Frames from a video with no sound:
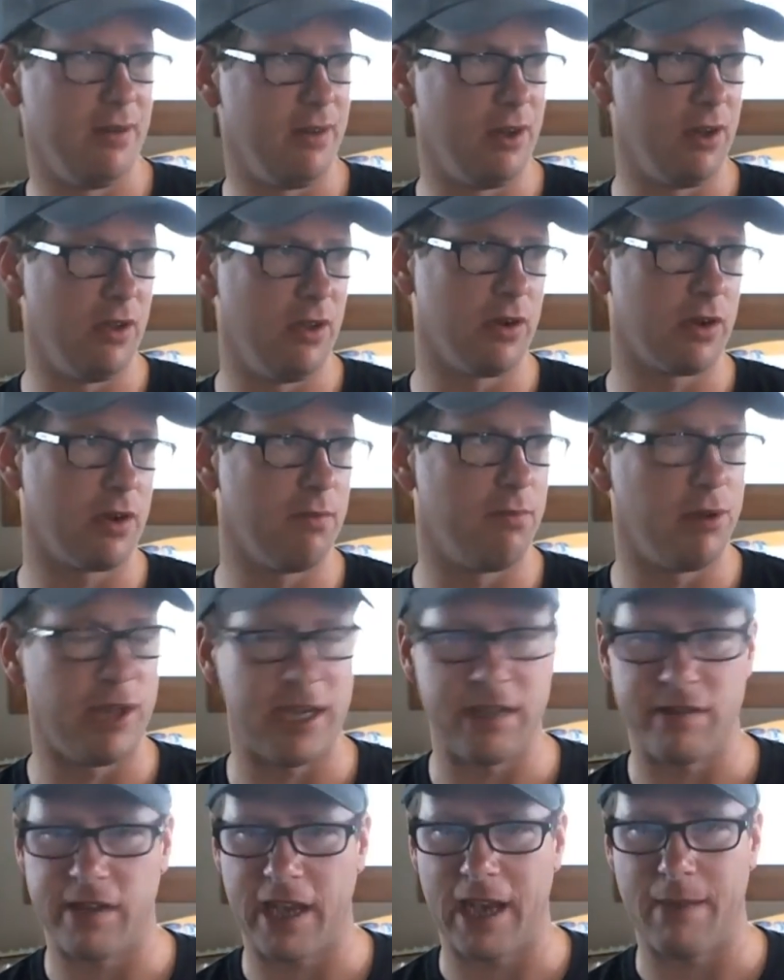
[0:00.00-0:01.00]
You know, their
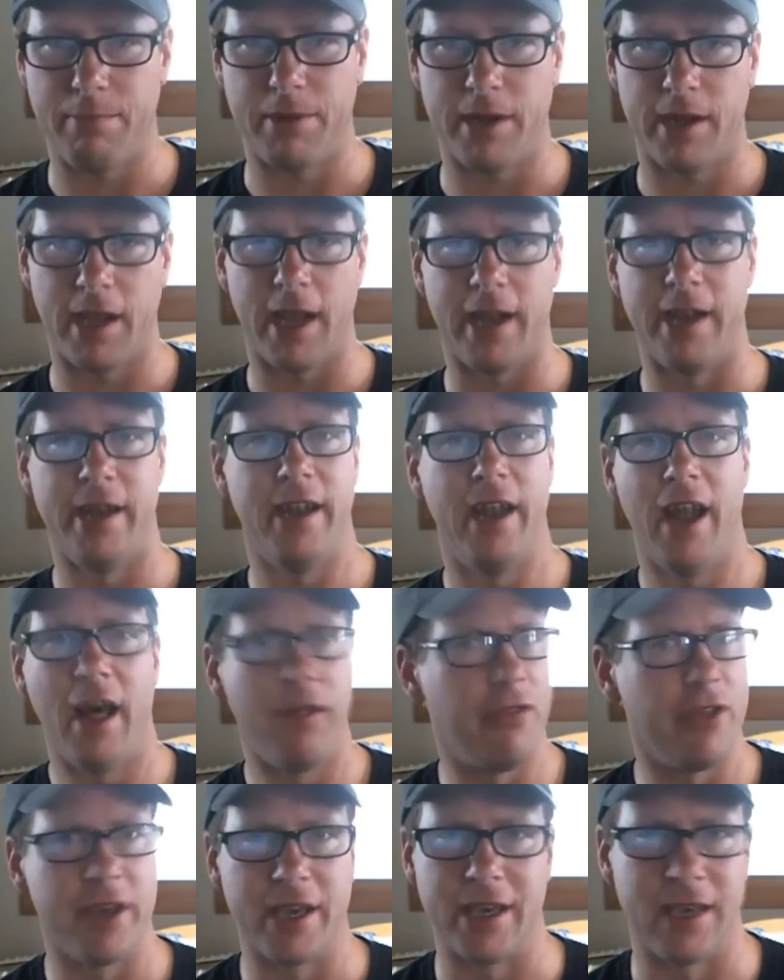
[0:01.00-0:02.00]
complaints happen and
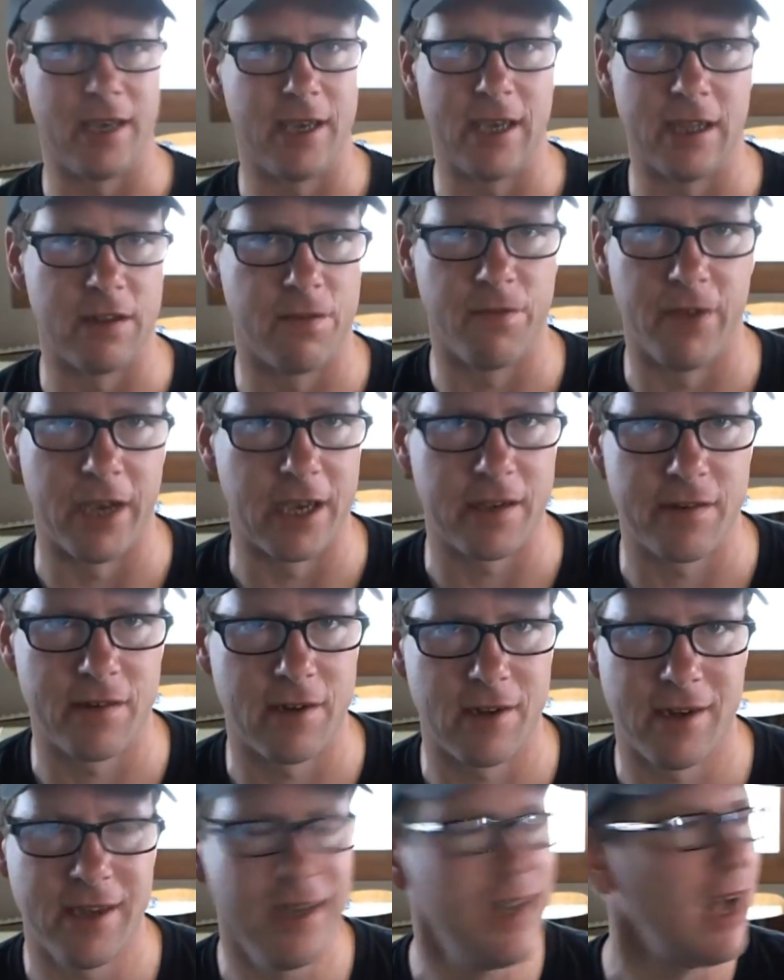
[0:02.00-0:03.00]
nothing gets
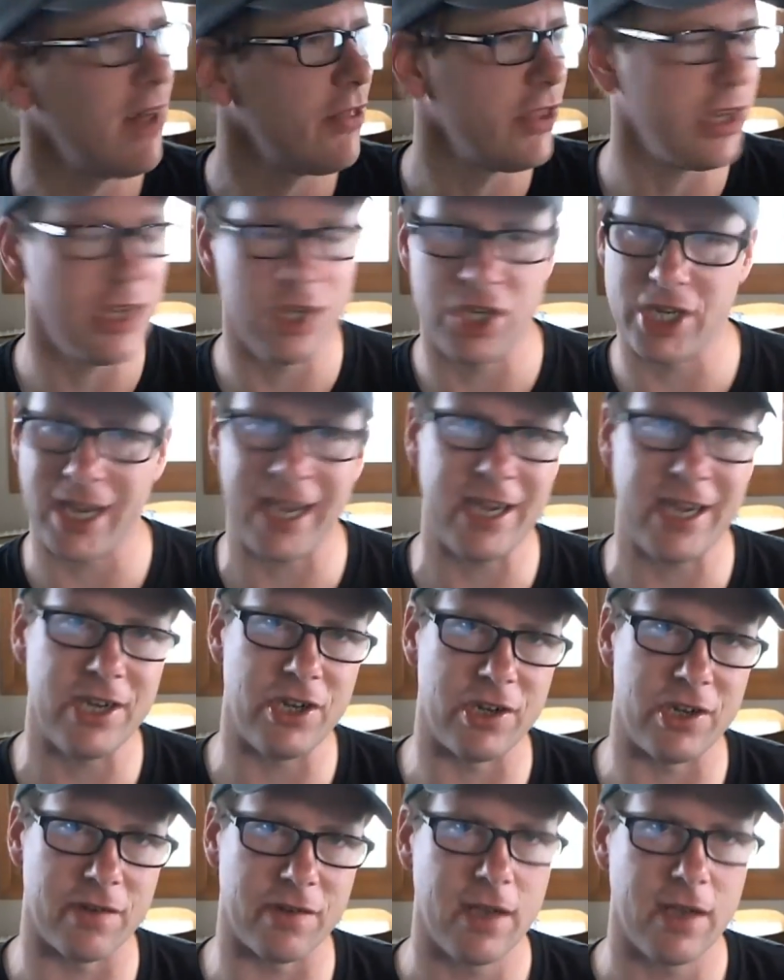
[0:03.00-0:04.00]
fixed. Nothing
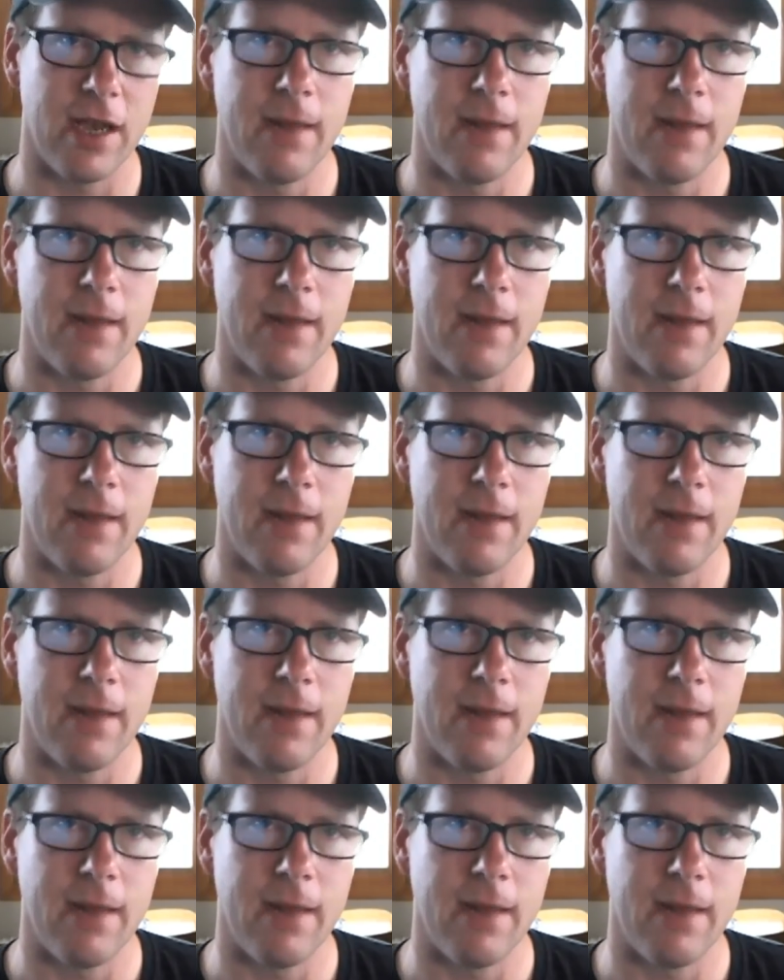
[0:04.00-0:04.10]
changes.